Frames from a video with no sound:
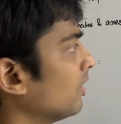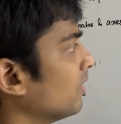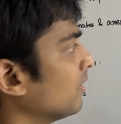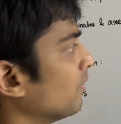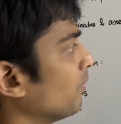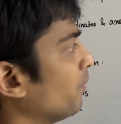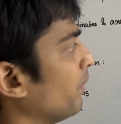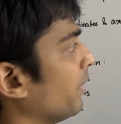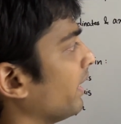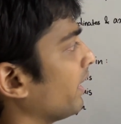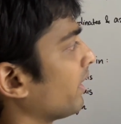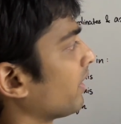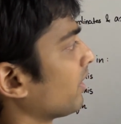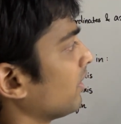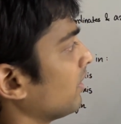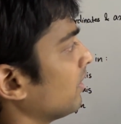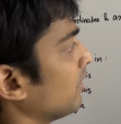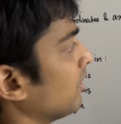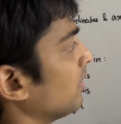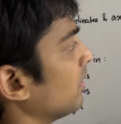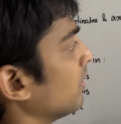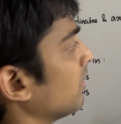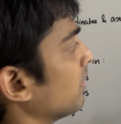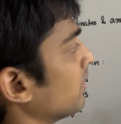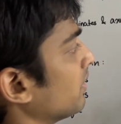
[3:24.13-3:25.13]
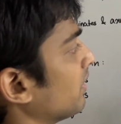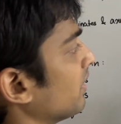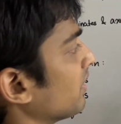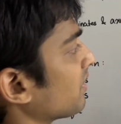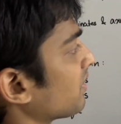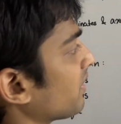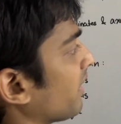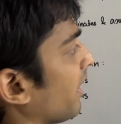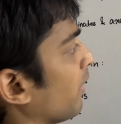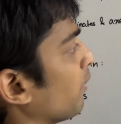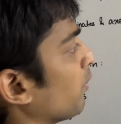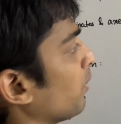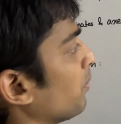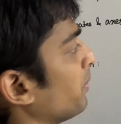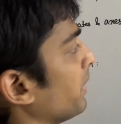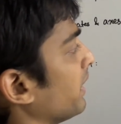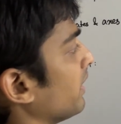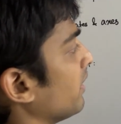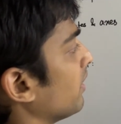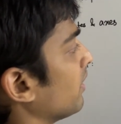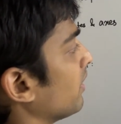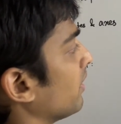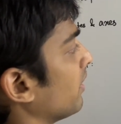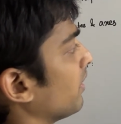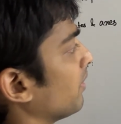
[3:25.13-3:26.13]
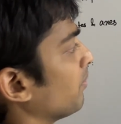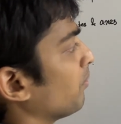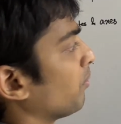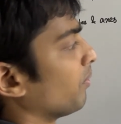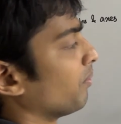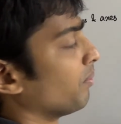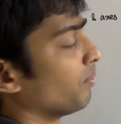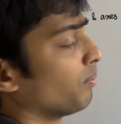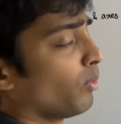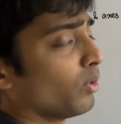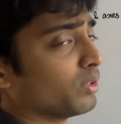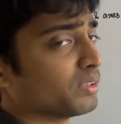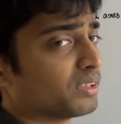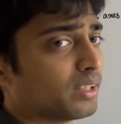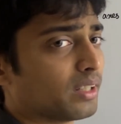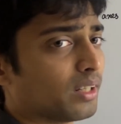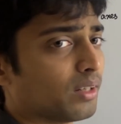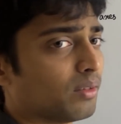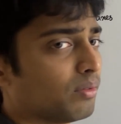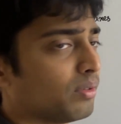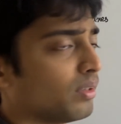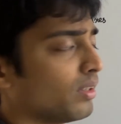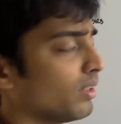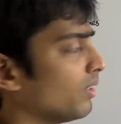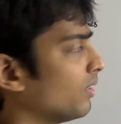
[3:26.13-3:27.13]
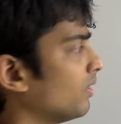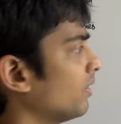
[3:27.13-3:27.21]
where this side will be positive,